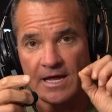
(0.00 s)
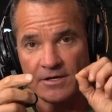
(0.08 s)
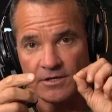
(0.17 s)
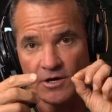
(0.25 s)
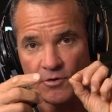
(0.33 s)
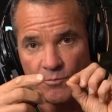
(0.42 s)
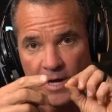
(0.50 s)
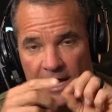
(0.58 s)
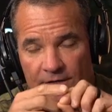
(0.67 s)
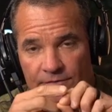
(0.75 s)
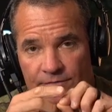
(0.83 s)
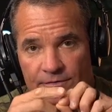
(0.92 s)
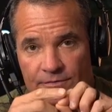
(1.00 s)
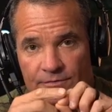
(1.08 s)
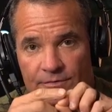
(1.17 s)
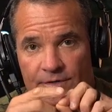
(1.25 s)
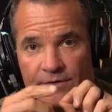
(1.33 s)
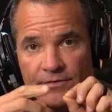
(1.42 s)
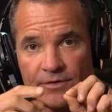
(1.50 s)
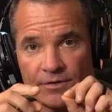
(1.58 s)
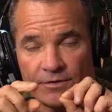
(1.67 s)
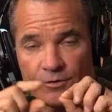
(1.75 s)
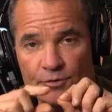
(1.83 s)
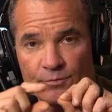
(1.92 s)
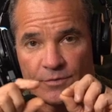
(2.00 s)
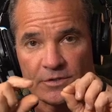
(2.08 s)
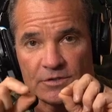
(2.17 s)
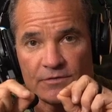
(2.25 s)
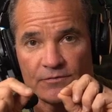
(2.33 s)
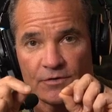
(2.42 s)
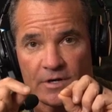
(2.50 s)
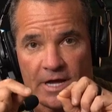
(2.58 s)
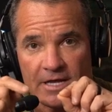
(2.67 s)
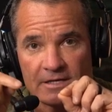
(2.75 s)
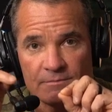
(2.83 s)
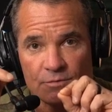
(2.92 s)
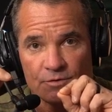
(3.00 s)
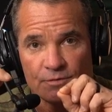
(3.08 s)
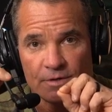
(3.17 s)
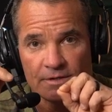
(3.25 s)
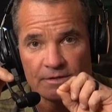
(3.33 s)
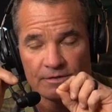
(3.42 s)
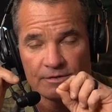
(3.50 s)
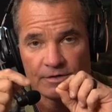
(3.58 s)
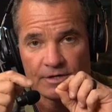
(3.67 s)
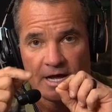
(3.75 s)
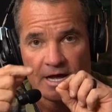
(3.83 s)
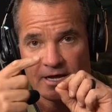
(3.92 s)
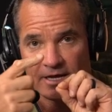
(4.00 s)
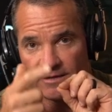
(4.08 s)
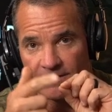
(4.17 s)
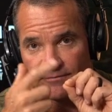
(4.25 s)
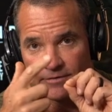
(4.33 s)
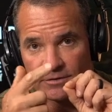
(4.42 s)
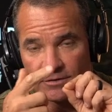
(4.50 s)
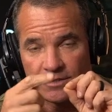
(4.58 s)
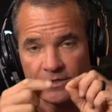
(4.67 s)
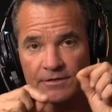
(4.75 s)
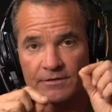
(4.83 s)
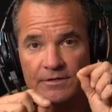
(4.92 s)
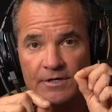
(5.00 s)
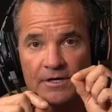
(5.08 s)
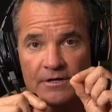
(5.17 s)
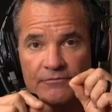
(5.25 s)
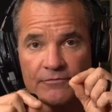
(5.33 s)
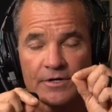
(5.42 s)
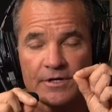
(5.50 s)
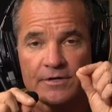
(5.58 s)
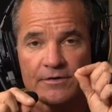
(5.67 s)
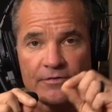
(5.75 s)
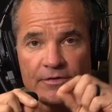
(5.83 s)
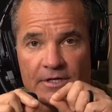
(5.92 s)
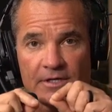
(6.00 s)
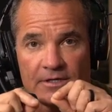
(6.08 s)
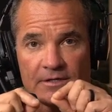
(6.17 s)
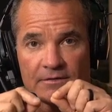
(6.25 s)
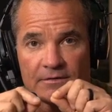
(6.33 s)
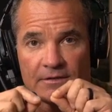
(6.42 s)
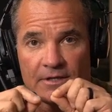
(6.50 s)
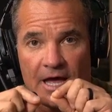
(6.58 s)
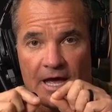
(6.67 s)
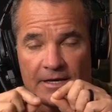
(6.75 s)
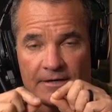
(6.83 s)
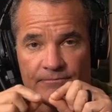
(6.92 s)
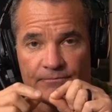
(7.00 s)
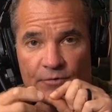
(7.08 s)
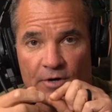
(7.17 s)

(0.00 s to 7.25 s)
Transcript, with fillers: and you go back through the loop that you've created between the hook eye and the first turn of the line,